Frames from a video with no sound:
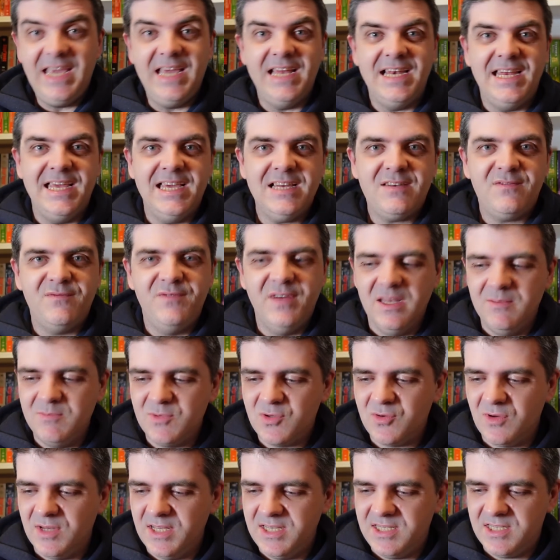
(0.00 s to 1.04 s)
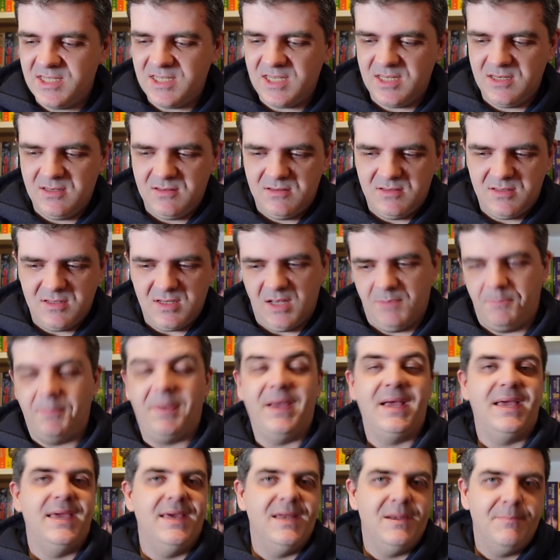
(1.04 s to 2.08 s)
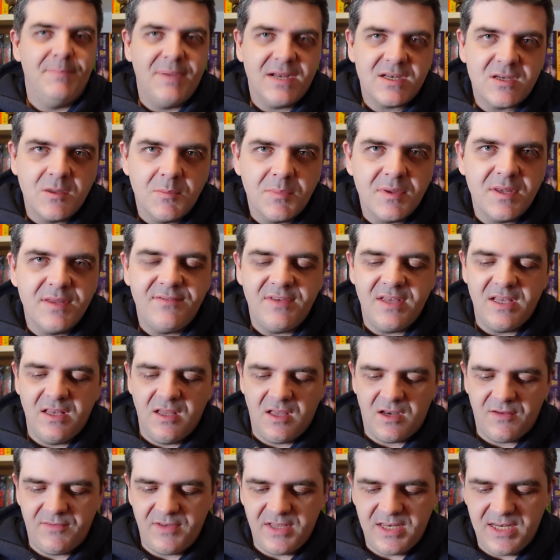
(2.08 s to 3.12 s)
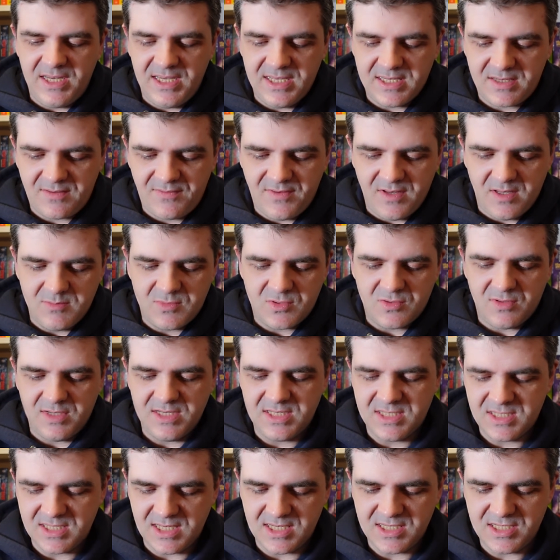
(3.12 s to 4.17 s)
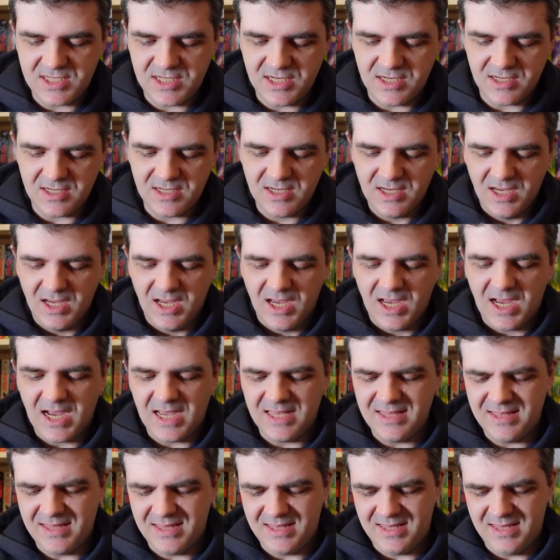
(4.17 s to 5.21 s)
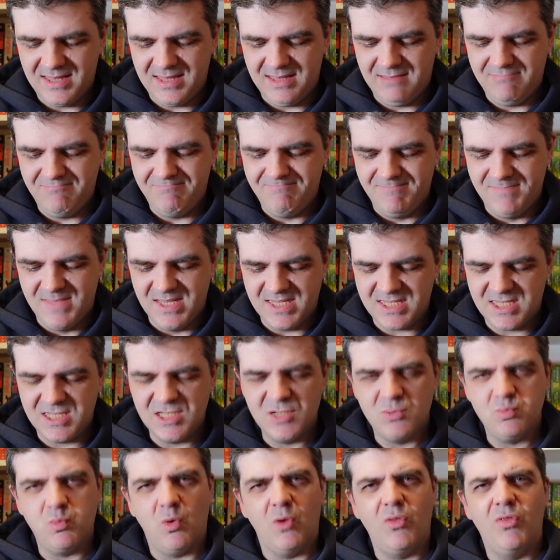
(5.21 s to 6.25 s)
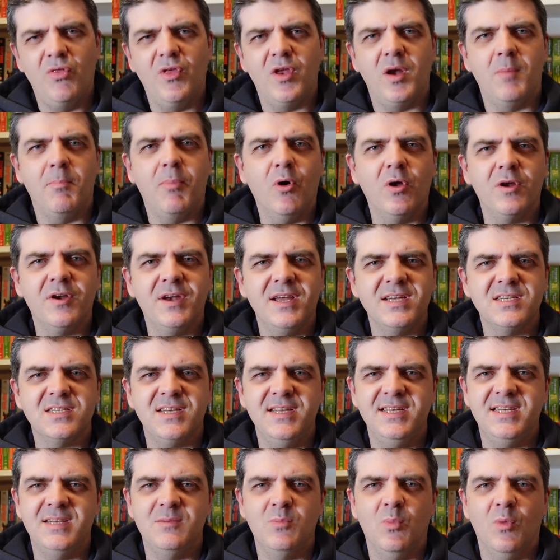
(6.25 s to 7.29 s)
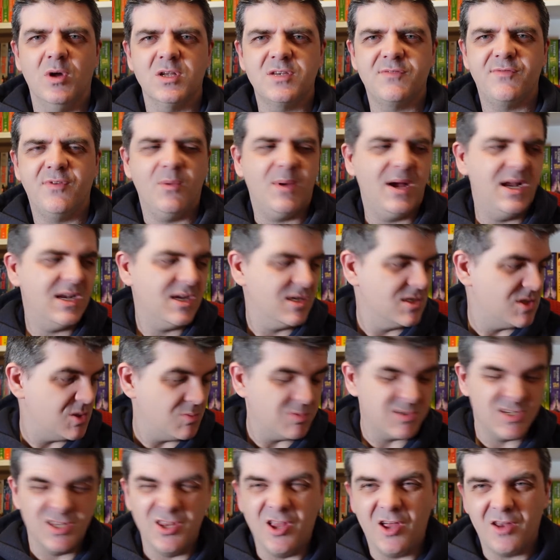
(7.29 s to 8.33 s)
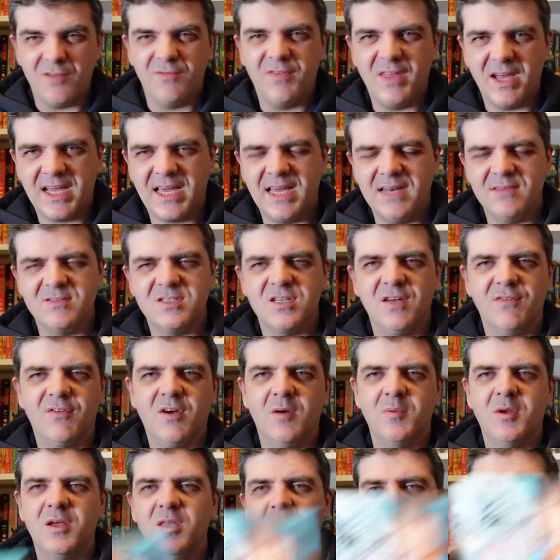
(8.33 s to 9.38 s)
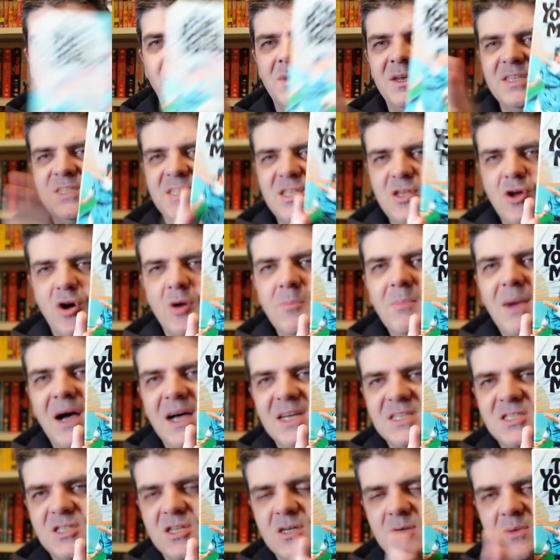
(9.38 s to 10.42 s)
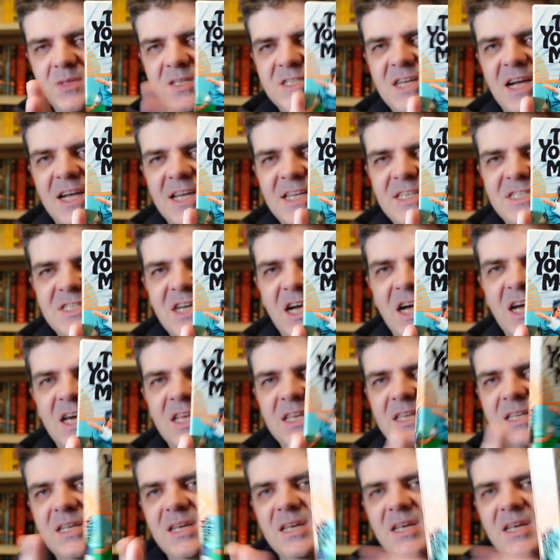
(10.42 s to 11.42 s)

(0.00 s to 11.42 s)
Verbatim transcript: 88 Films release, and again, I picked up a lot of 88 Films released this year, and this is one that I bought initially, didn't watch for a while because there was a lot of that kind of stuff coming out at the moment. Is The Young Master, the Jackie Chan.